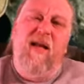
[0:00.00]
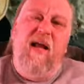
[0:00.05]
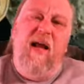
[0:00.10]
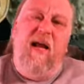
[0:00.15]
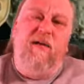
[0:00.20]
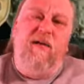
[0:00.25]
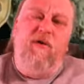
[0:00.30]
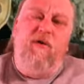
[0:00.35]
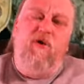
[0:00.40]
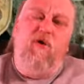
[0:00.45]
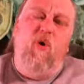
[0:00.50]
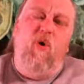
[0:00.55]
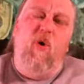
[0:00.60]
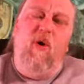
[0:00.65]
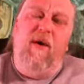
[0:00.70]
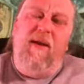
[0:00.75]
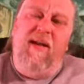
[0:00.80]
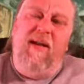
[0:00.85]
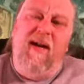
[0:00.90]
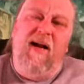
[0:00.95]
and
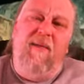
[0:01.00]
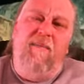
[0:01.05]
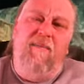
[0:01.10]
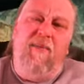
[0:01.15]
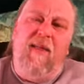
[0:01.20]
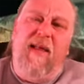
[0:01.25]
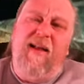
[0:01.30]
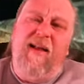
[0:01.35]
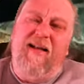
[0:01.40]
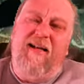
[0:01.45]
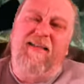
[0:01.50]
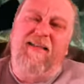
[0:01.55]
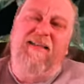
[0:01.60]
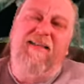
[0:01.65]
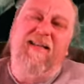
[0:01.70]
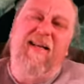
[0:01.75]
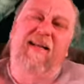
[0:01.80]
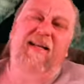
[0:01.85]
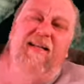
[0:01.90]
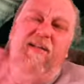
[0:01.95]
join up. Like I
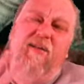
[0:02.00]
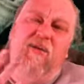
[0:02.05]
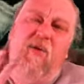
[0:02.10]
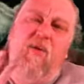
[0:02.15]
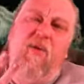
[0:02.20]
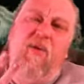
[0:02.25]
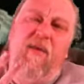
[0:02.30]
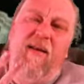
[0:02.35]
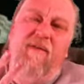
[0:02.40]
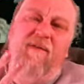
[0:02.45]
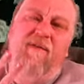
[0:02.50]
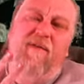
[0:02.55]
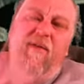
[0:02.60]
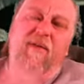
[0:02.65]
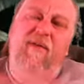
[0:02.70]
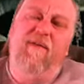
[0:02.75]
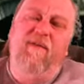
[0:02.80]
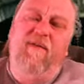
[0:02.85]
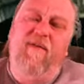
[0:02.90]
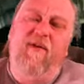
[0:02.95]
say, it's only for
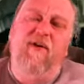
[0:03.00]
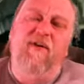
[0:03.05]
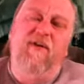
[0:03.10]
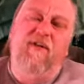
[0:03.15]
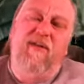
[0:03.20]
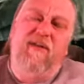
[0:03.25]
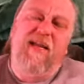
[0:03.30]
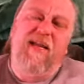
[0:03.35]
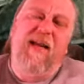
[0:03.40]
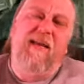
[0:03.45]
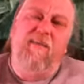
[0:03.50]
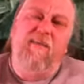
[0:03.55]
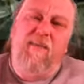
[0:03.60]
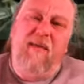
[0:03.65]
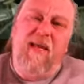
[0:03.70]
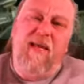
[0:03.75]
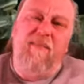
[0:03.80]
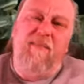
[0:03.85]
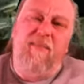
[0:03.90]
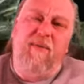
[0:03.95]
the first 10
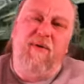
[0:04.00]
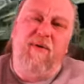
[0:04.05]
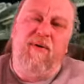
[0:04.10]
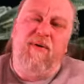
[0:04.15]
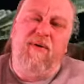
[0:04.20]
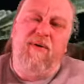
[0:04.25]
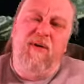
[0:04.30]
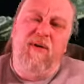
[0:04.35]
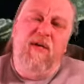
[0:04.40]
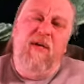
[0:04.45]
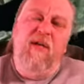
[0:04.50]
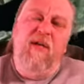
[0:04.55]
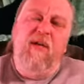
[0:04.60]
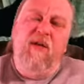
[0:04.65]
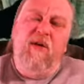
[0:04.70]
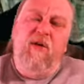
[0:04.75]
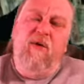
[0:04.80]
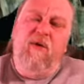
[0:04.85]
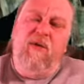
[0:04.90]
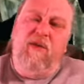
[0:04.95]
people
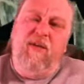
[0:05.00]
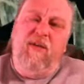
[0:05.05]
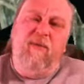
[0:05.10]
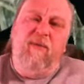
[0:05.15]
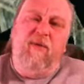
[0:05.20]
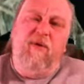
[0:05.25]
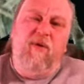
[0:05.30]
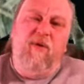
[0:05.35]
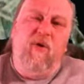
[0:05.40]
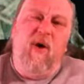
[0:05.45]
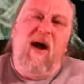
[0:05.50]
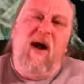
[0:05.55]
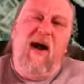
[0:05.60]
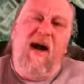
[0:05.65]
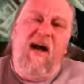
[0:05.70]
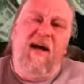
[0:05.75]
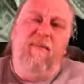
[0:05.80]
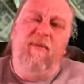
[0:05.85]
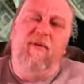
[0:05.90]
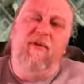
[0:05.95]
who
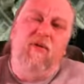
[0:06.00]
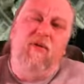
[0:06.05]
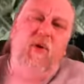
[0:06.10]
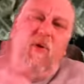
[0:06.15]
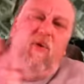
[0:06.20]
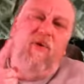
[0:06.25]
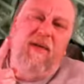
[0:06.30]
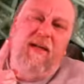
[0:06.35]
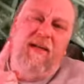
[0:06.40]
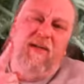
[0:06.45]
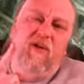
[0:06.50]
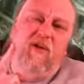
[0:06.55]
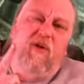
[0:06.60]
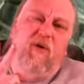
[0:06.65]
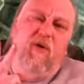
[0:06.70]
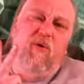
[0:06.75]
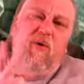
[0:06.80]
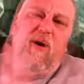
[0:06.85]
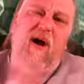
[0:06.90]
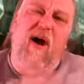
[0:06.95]
subscribe. It's only
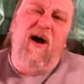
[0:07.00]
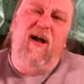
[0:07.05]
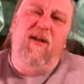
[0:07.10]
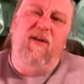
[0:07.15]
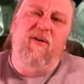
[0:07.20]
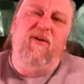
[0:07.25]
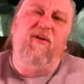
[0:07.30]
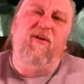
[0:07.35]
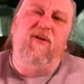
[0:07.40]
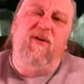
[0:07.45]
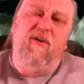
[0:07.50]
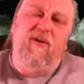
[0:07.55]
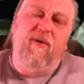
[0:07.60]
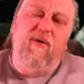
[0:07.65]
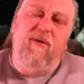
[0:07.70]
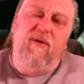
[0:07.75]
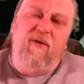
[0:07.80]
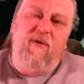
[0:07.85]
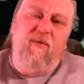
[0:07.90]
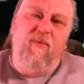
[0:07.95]
$2,
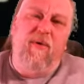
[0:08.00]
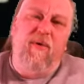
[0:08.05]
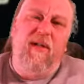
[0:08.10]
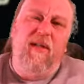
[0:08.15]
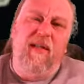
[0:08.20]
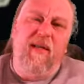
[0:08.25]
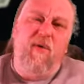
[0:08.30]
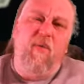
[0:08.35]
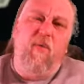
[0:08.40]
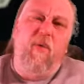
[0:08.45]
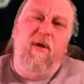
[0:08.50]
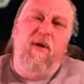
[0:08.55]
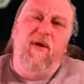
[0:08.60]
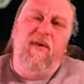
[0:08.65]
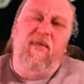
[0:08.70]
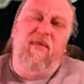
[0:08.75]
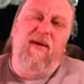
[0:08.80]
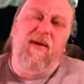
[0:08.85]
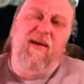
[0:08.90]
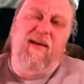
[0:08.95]
so it's really
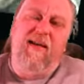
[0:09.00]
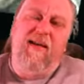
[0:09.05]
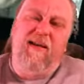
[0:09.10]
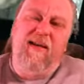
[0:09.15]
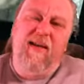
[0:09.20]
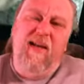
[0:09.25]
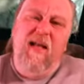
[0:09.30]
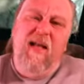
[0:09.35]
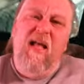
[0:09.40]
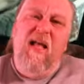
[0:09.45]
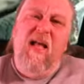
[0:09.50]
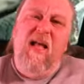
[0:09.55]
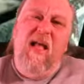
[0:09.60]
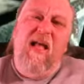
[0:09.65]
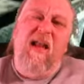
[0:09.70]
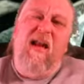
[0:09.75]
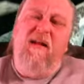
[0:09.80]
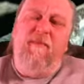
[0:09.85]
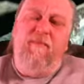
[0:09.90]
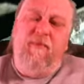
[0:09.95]
worth it.
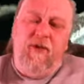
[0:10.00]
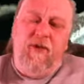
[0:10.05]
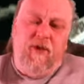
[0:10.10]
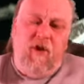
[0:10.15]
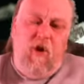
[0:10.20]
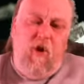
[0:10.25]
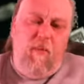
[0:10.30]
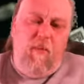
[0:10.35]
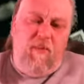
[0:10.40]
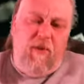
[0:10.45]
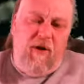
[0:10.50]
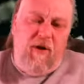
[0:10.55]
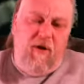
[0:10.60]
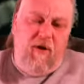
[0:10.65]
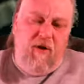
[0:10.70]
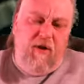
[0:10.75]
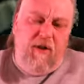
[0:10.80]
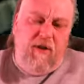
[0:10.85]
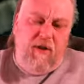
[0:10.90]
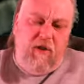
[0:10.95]
And I'm just hoping
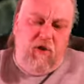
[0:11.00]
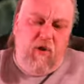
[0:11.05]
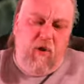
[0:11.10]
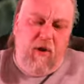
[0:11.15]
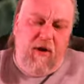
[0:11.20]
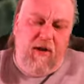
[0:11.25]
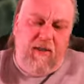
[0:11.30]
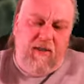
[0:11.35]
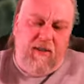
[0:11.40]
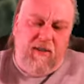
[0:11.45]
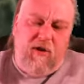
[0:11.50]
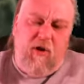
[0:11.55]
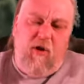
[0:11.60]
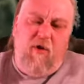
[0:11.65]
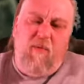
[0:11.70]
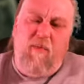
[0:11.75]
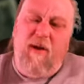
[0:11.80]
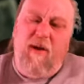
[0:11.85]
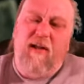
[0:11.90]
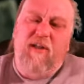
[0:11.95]
you'll enjoy it
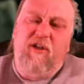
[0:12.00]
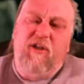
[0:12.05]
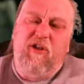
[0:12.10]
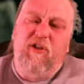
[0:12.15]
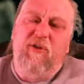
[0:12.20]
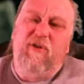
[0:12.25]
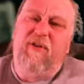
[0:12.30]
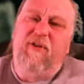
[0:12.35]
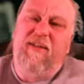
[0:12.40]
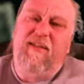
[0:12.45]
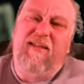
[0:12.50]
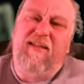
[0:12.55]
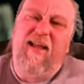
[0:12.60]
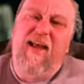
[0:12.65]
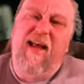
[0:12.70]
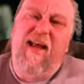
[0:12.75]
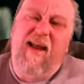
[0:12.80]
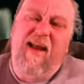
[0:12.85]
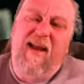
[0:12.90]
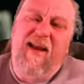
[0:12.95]
so much you'll
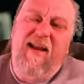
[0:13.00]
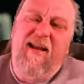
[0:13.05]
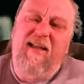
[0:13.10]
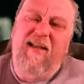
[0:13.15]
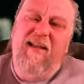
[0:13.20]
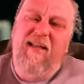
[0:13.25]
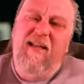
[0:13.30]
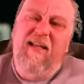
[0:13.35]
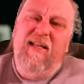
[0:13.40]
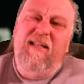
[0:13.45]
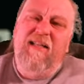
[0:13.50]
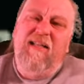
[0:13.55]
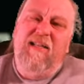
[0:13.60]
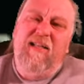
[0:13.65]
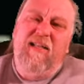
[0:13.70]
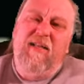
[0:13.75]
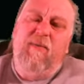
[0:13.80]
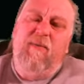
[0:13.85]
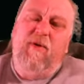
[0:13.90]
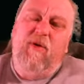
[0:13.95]
stay
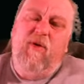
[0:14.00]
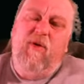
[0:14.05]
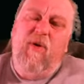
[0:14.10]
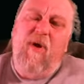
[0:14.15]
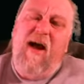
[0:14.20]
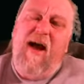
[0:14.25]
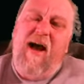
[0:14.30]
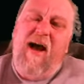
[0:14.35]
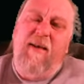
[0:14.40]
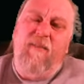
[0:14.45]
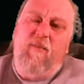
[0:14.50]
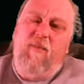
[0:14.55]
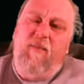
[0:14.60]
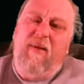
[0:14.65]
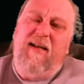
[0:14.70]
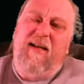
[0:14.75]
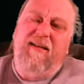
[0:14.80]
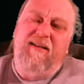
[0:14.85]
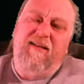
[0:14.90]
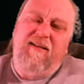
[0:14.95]
subscribed,
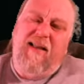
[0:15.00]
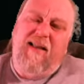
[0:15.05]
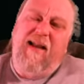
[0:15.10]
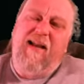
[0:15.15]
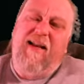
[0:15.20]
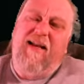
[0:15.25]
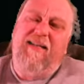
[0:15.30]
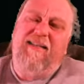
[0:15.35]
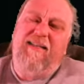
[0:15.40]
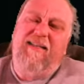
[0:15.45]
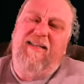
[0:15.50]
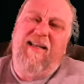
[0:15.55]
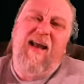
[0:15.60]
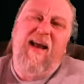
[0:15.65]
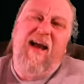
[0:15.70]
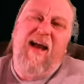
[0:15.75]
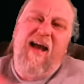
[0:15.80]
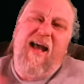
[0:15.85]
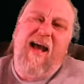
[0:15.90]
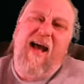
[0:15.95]
because like I
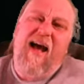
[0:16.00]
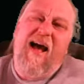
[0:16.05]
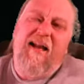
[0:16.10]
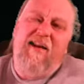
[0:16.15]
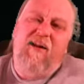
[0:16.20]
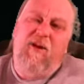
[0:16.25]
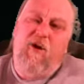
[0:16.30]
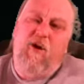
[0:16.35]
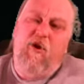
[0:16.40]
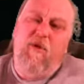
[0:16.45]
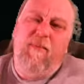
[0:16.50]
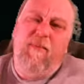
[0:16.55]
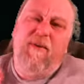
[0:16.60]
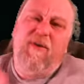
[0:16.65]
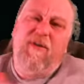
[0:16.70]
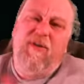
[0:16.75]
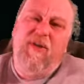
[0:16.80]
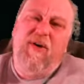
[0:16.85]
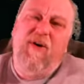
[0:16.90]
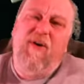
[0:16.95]
say, I add new
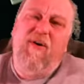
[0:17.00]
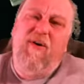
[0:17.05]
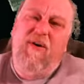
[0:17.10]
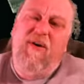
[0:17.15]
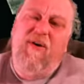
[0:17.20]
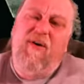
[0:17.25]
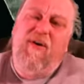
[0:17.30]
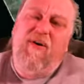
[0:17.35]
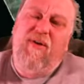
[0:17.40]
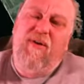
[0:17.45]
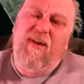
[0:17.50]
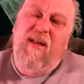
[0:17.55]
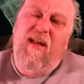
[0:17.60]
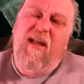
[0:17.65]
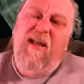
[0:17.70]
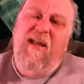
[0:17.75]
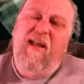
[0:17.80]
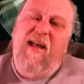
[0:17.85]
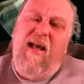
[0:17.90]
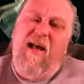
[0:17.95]
material
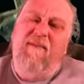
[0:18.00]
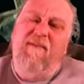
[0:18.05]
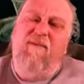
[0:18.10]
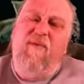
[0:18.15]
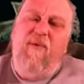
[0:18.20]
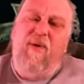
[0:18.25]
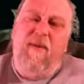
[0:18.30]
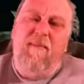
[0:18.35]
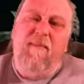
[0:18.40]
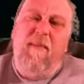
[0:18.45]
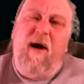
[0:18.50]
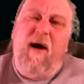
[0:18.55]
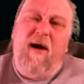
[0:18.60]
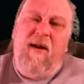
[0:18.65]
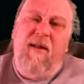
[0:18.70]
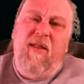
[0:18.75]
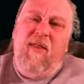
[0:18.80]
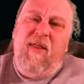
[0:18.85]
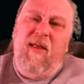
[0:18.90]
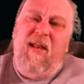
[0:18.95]
every
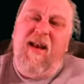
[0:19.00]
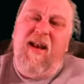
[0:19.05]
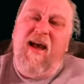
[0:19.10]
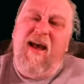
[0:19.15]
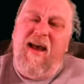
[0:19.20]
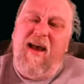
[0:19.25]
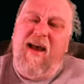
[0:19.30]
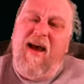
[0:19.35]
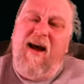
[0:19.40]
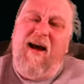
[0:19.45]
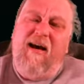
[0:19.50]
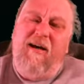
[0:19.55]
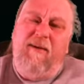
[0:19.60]
month, and I